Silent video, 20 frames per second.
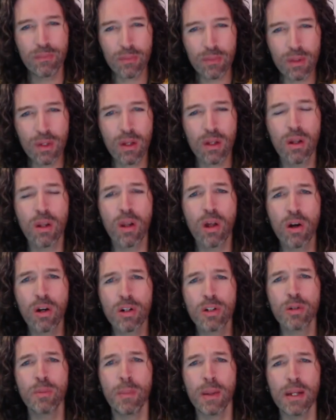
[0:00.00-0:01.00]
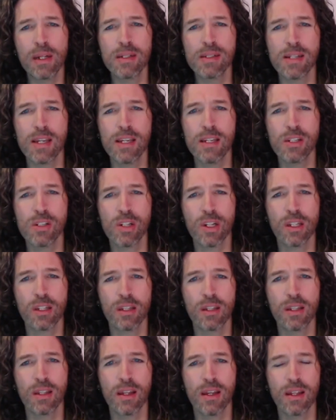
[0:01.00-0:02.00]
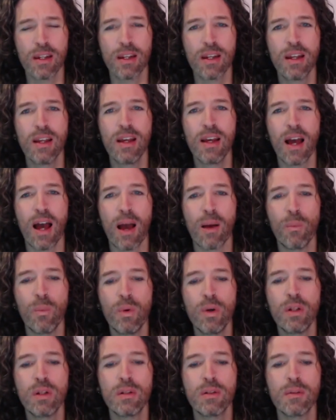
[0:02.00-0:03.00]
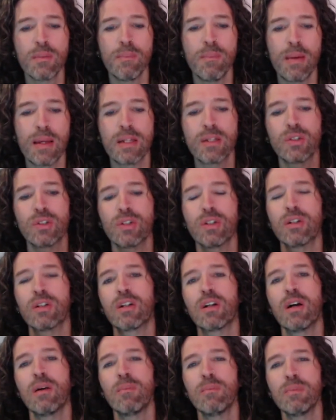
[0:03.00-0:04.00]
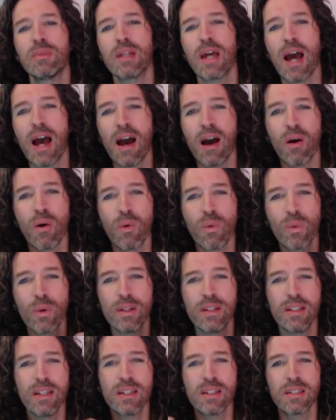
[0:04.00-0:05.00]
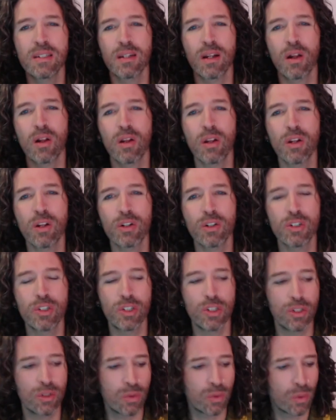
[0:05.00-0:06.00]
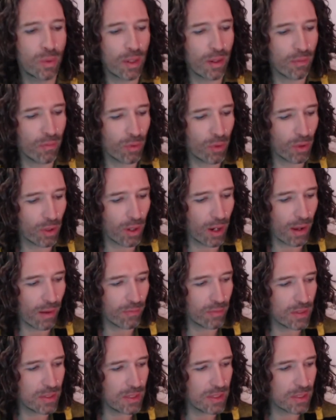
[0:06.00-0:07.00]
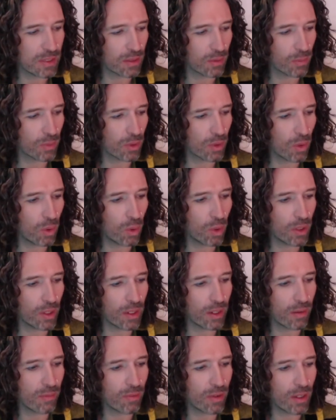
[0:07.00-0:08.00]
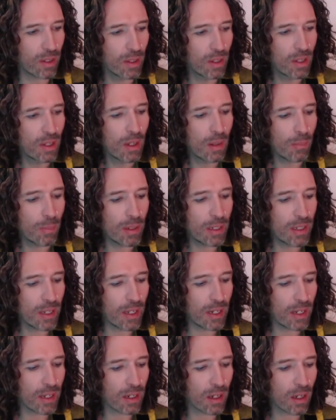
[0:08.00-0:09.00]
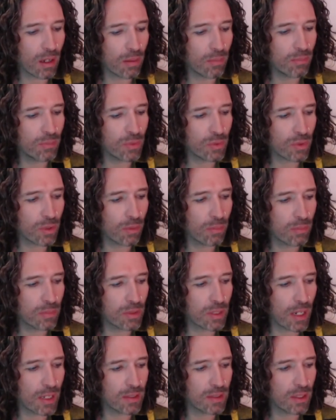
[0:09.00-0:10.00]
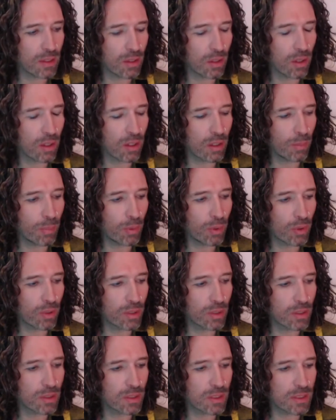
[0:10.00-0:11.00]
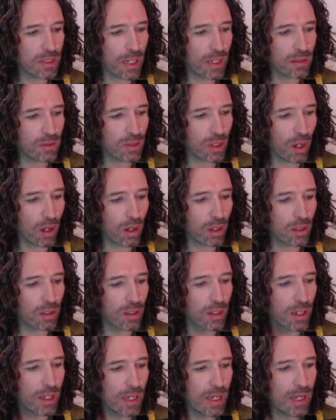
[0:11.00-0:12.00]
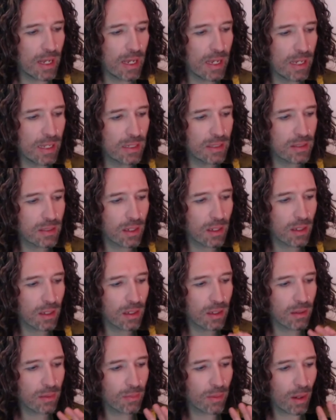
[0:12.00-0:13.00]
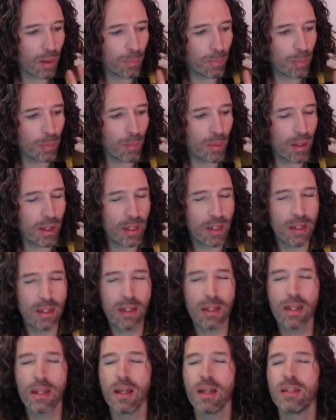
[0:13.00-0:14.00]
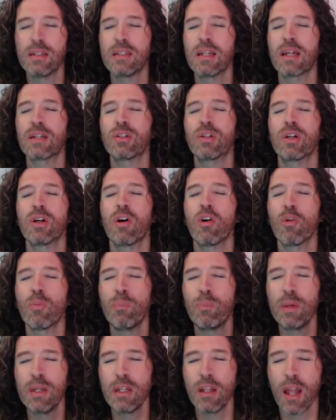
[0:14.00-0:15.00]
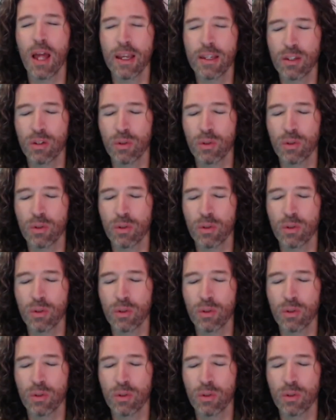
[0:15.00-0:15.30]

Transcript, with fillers: a longer meditation that I will make sure it comes out with this and I'll alert you whenever I have a decent recording of it. But again, it comes from Tyson Yunkaporta's Sand Talk. It's a, a, in a section called Be Like Your